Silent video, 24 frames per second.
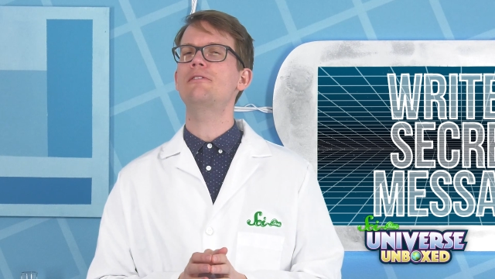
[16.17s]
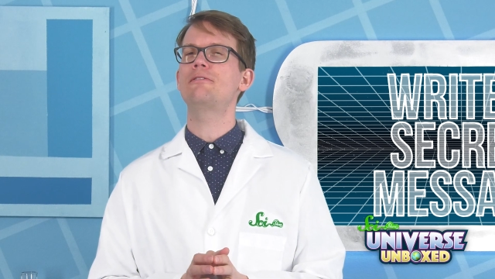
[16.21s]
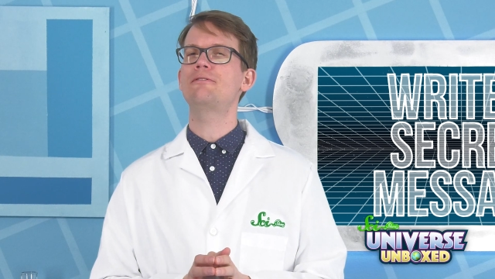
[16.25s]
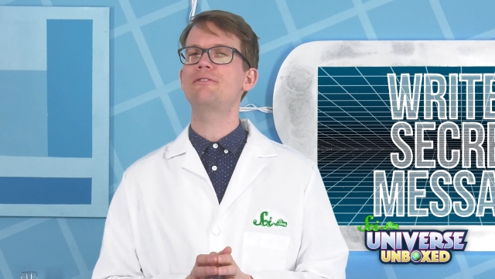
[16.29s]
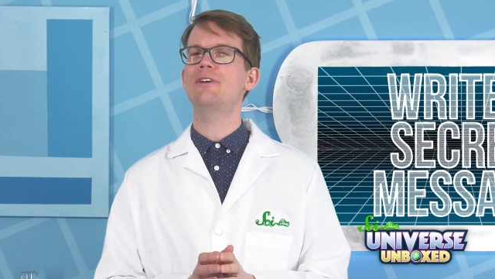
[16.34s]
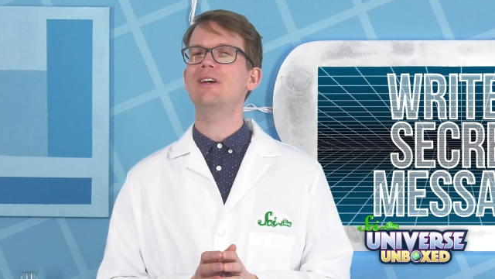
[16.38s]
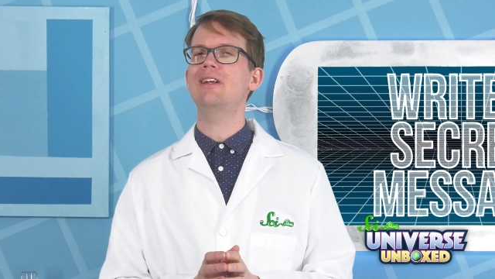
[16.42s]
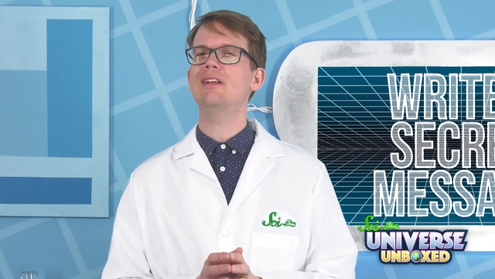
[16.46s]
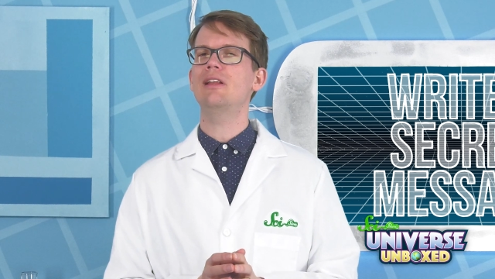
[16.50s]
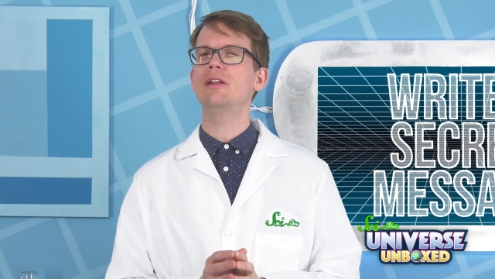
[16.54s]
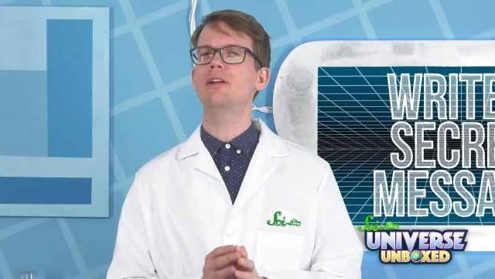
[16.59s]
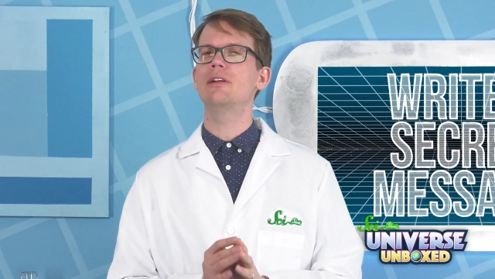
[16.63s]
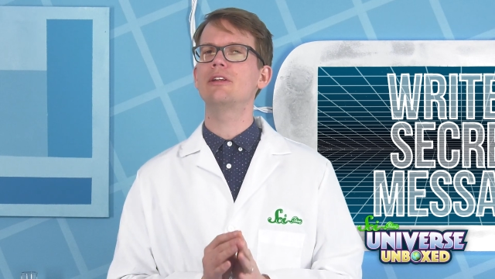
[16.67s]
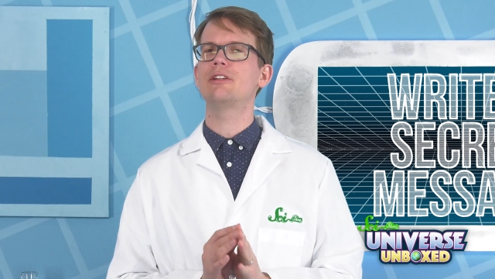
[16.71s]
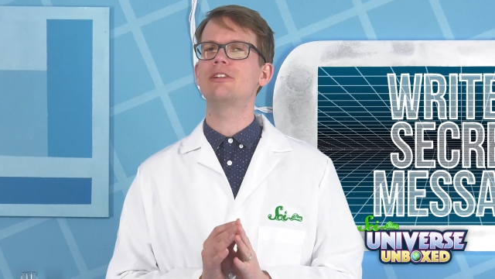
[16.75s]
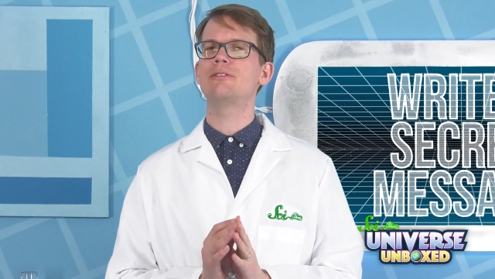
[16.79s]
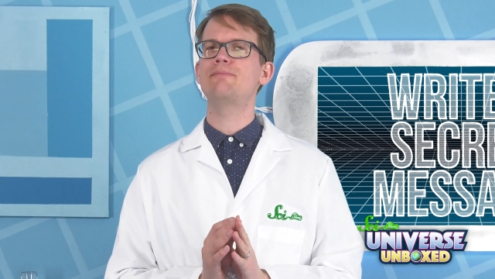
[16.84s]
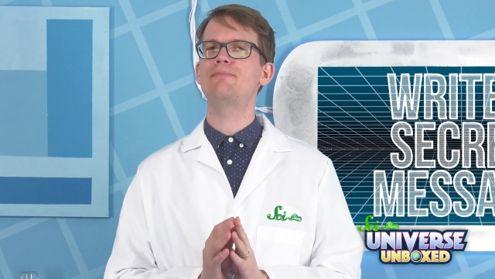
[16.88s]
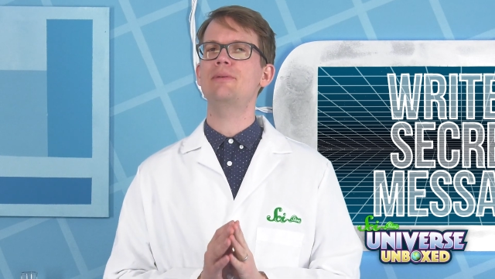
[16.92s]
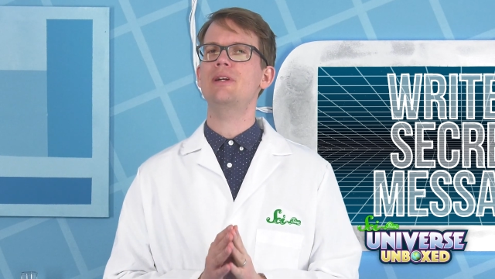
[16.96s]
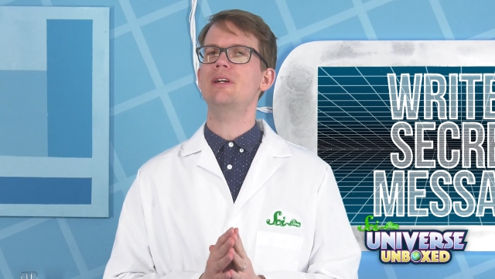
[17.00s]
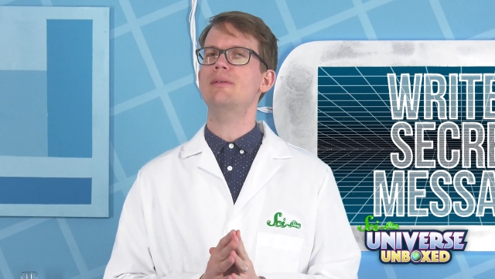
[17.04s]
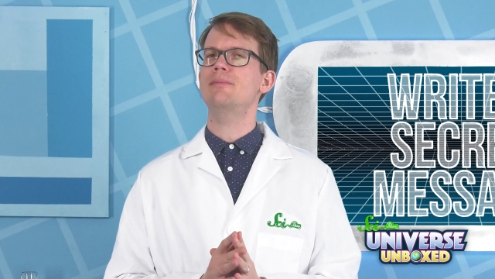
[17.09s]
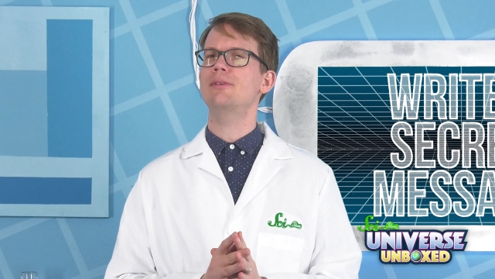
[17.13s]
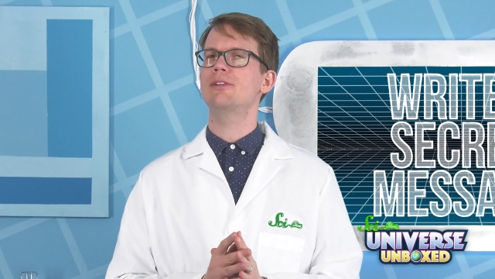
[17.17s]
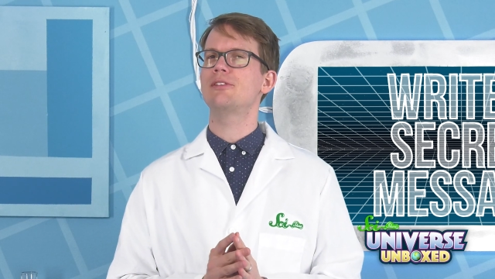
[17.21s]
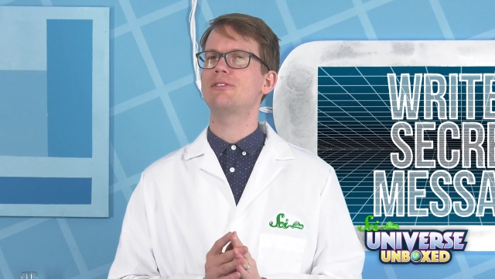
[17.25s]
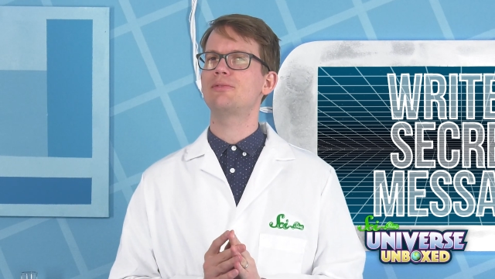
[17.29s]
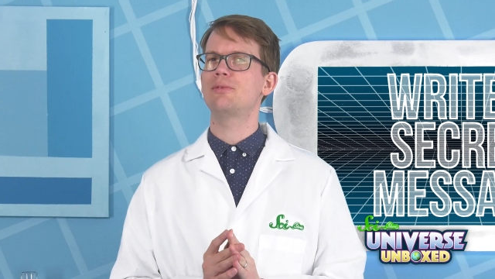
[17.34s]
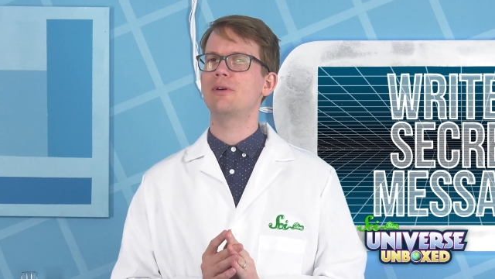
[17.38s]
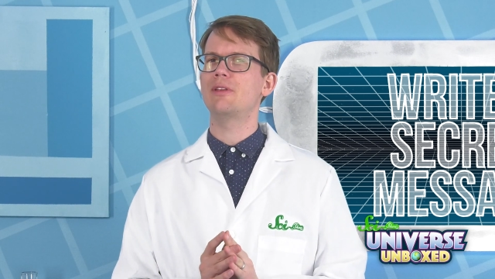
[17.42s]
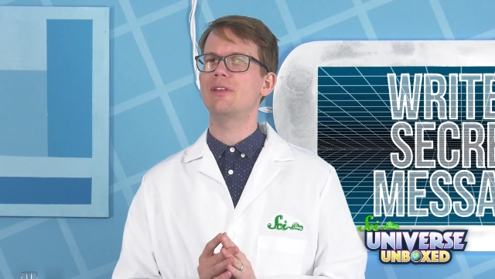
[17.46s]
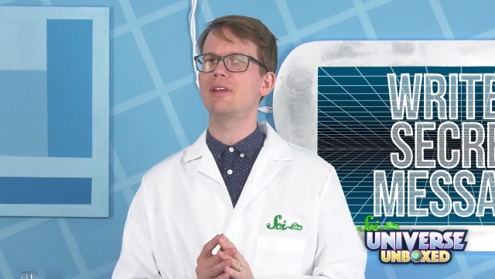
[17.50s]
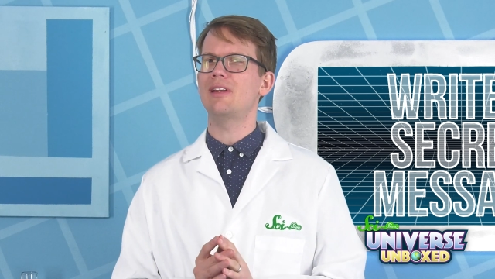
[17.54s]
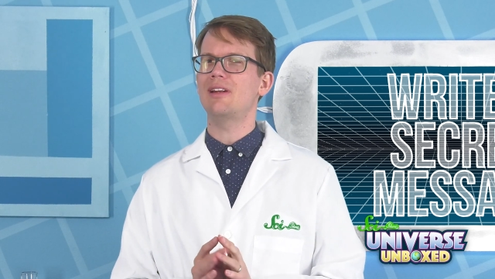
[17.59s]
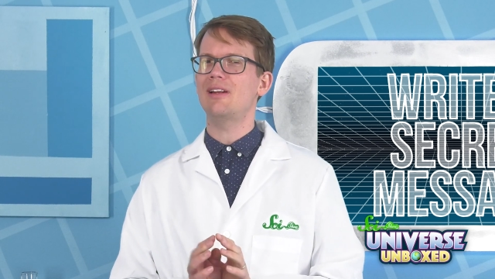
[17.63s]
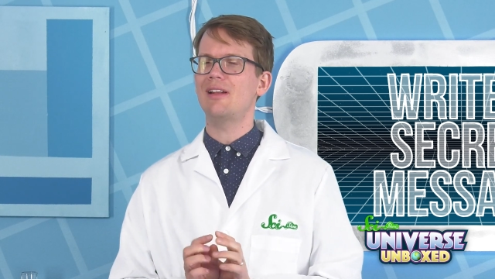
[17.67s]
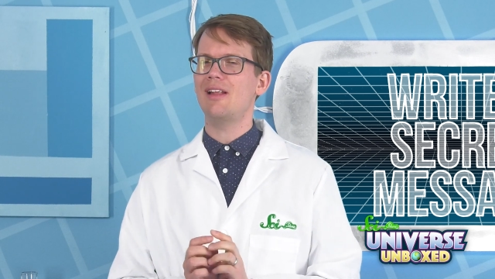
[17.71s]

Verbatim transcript: fun little experiments with it,